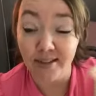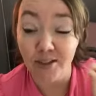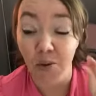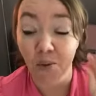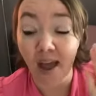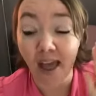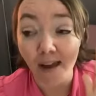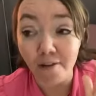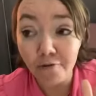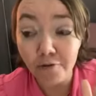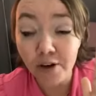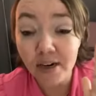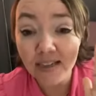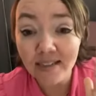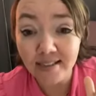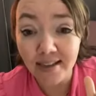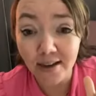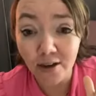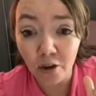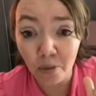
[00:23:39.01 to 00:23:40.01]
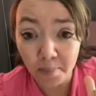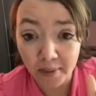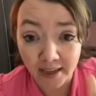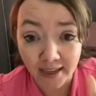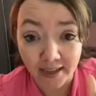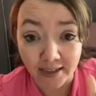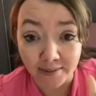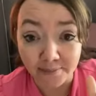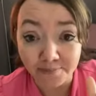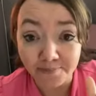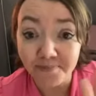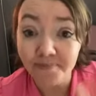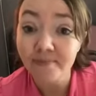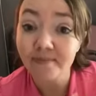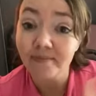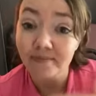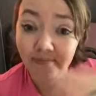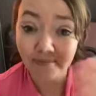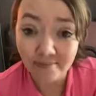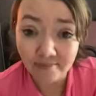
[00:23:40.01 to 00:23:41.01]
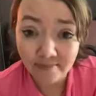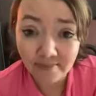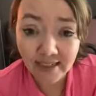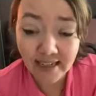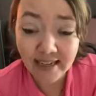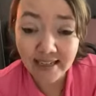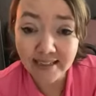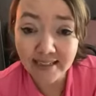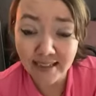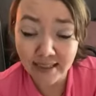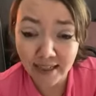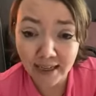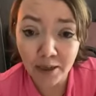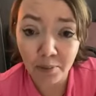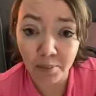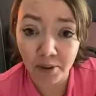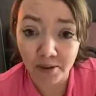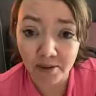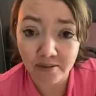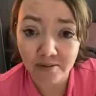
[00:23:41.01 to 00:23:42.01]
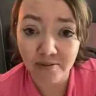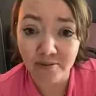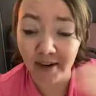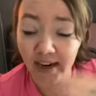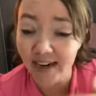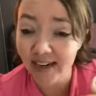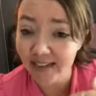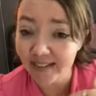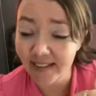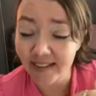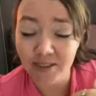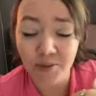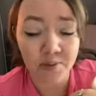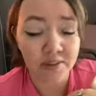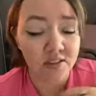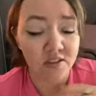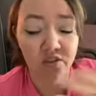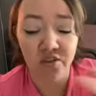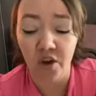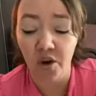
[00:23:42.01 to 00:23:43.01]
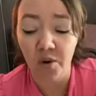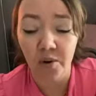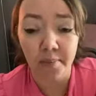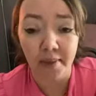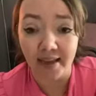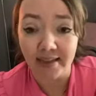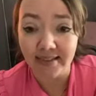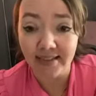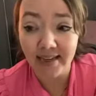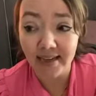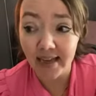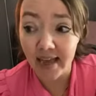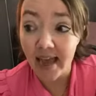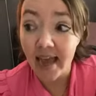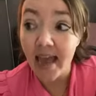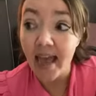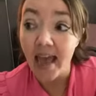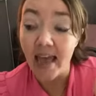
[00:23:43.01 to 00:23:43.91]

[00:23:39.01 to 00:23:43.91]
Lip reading: So every single pin is clickable, right? That's what's so amazing.